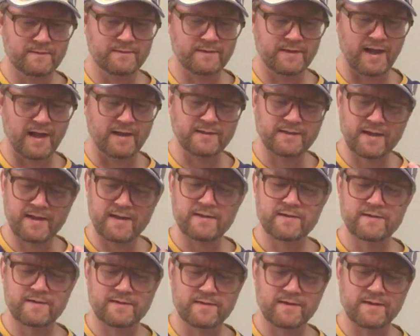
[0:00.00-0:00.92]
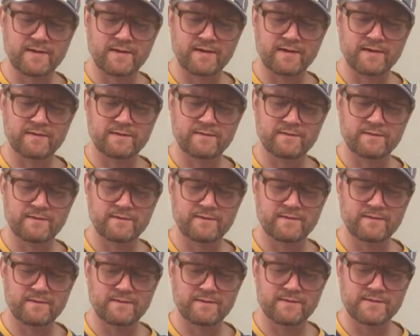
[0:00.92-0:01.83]
I didn't
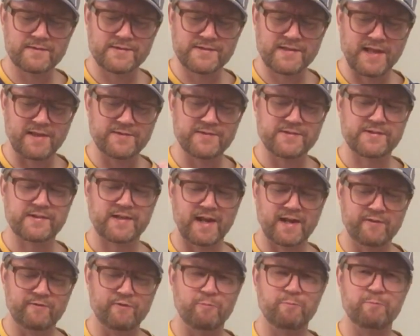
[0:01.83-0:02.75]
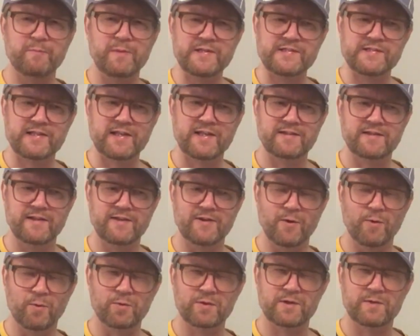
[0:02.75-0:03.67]
sense kind of a biscuity
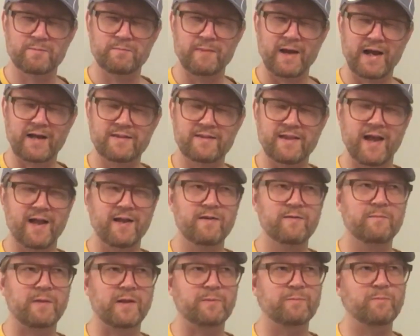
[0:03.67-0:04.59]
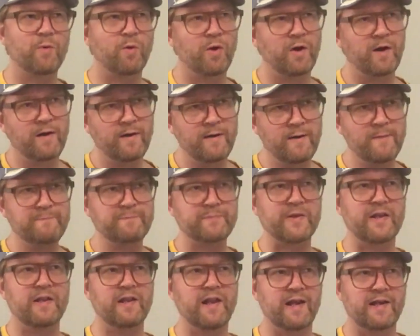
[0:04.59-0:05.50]
note back then, but more
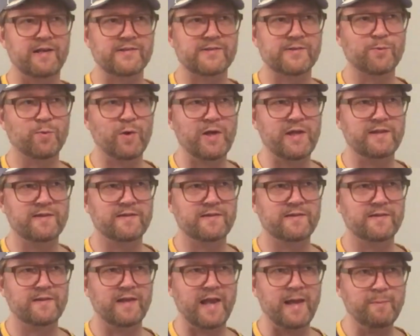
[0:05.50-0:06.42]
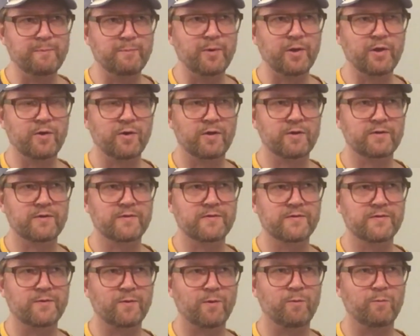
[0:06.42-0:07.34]
like sweet
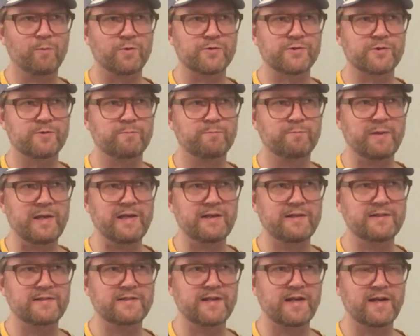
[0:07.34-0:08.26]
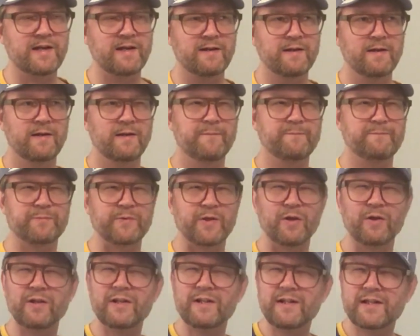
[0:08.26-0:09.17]
apricot, almost peachy, a
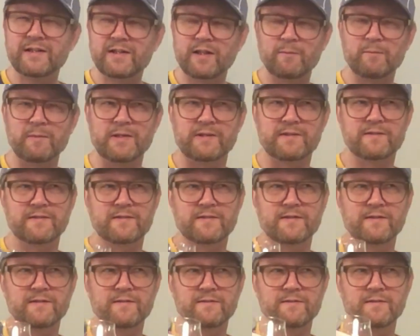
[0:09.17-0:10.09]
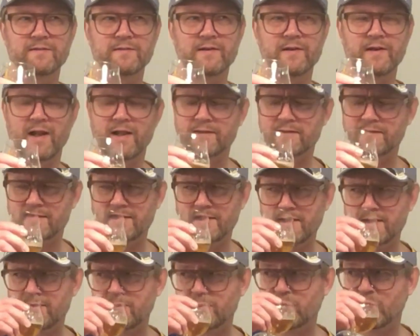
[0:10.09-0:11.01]
little bit nutty.